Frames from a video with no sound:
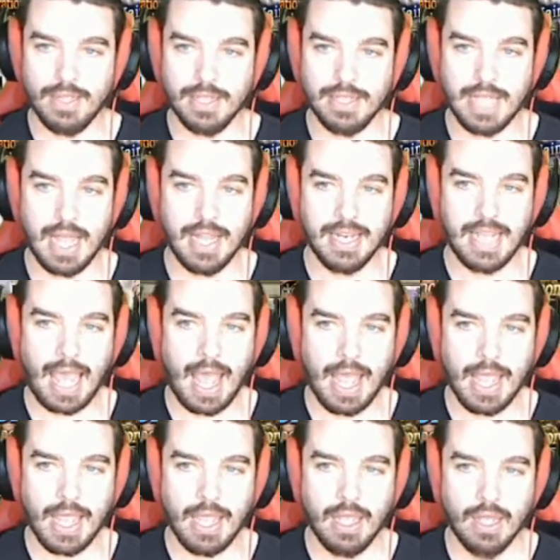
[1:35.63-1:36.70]
the
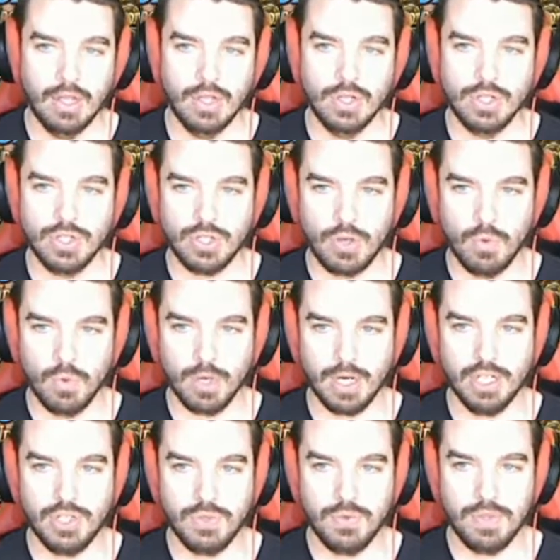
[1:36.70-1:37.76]
10K, so we're going to do